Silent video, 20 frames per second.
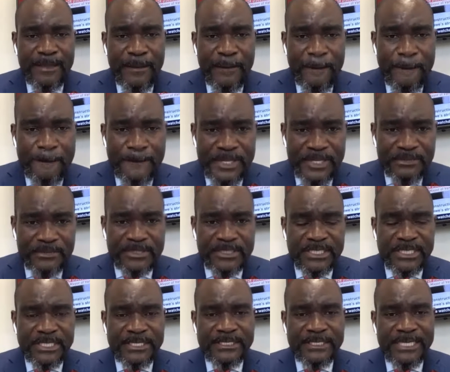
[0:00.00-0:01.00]

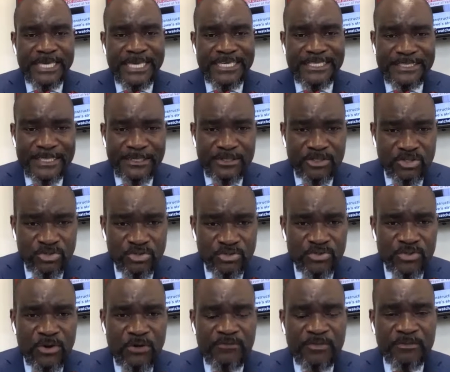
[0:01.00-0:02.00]
Butane is a tool
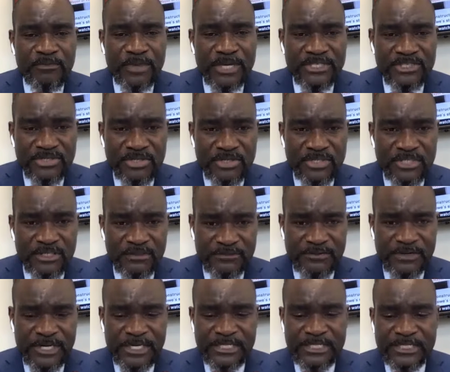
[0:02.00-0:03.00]
of the Patriotic
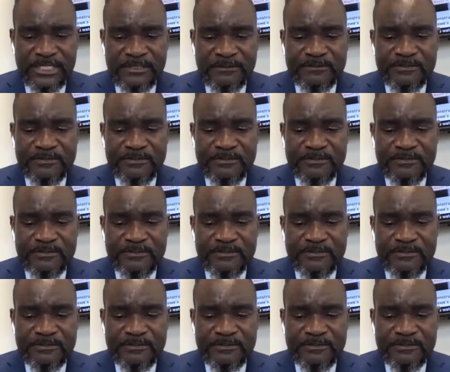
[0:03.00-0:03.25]
Front